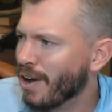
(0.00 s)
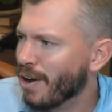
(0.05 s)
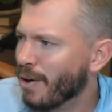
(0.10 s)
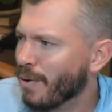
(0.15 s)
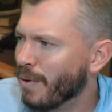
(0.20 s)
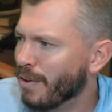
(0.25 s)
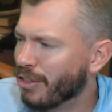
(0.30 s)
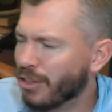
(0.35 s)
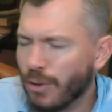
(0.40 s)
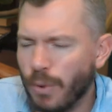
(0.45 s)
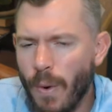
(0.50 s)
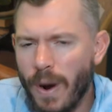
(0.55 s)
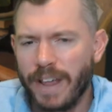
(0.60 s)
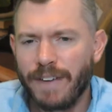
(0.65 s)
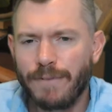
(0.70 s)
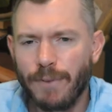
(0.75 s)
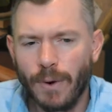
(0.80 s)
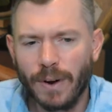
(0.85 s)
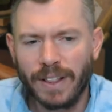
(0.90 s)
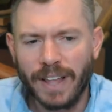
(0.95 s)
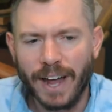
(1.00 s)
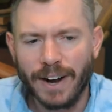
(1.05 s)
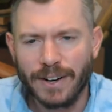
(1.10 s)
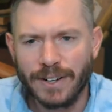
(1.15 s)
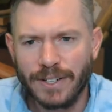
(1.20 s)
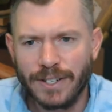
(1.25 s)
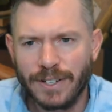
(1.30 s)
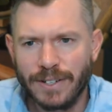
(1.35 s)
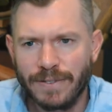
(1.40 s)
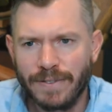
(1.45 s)
with 24
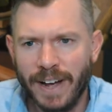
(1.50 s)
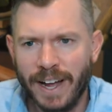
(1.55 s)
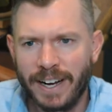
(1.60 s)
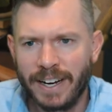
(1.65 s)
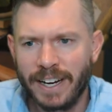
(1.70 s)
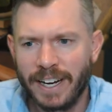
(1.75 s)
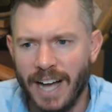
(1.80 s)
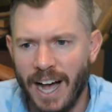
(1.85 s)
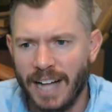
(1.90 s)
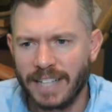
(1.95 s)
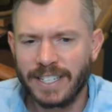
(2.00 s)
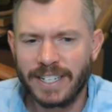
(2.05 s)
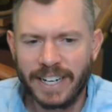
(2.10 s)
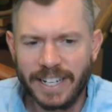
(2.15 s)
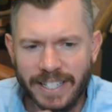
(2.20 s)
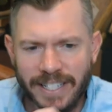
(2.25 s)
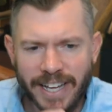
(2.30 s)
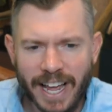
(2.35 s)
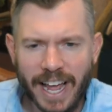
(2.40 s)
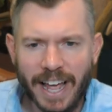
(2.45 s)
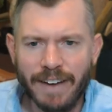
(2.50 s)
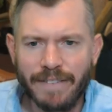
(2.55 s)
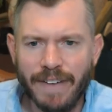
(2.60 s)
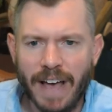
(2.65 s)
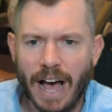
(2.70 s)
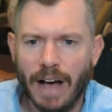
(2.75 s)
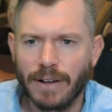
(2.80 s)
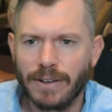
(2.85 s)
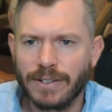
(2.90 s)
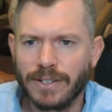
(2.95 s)
letters, right, consonants and
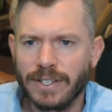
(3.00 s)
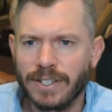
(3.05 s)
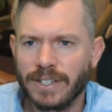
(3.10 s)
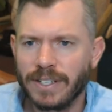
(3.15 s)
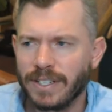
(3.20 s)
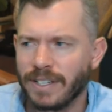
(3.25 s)
vowels,